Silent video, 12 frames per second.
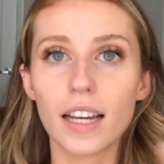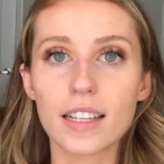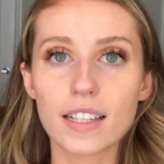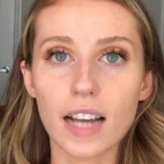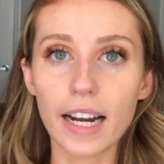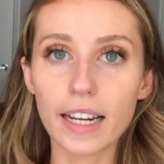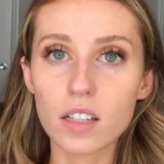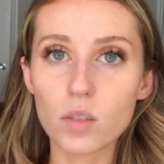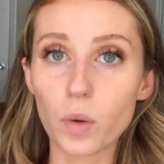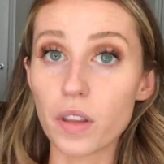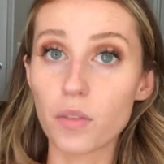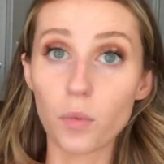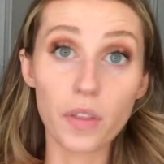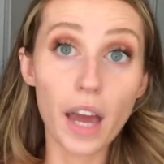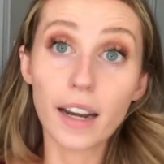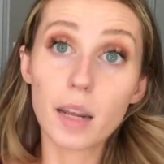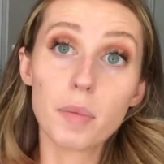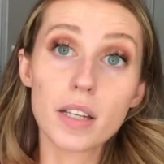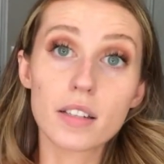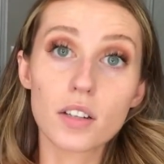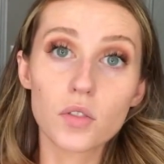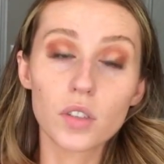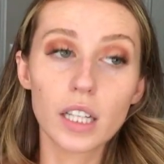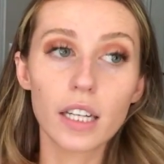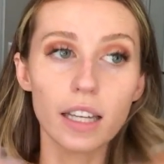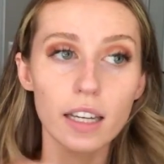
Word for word: and science with with any business really